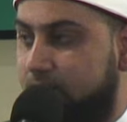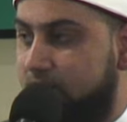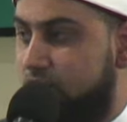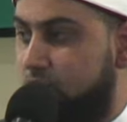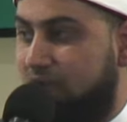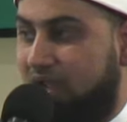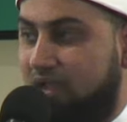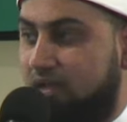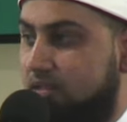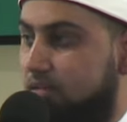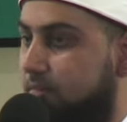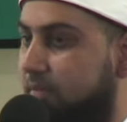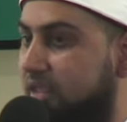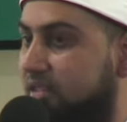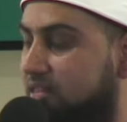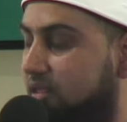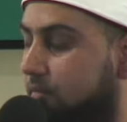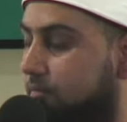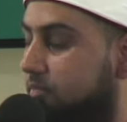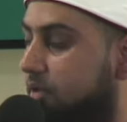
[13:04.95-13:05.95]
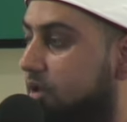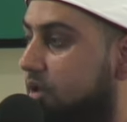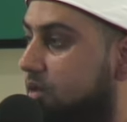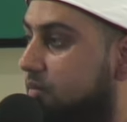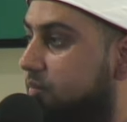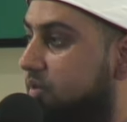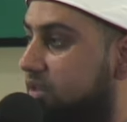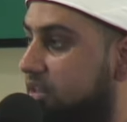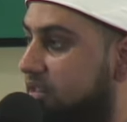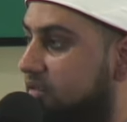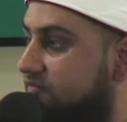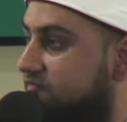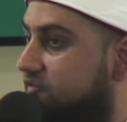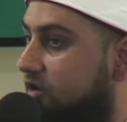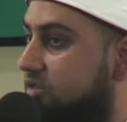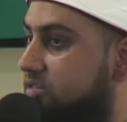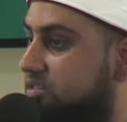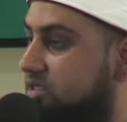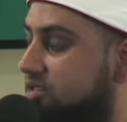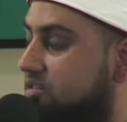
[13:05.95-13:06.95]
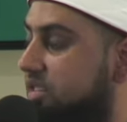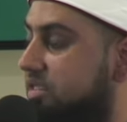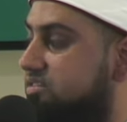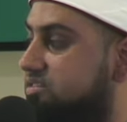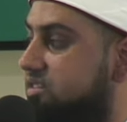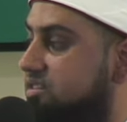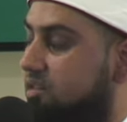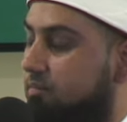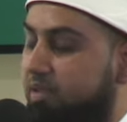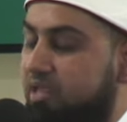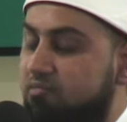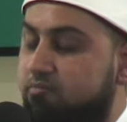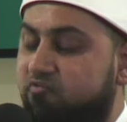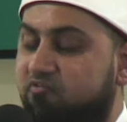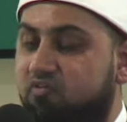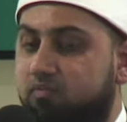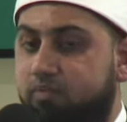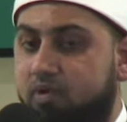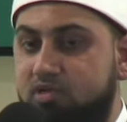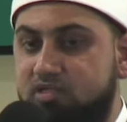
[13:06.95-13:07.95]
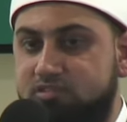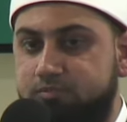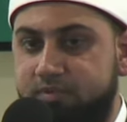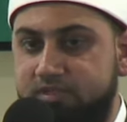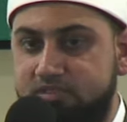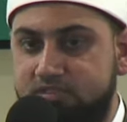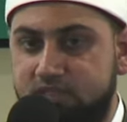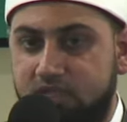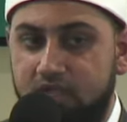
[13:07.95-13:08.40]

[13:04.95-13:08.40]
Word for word: Do not make them believe until they see the painful punishment.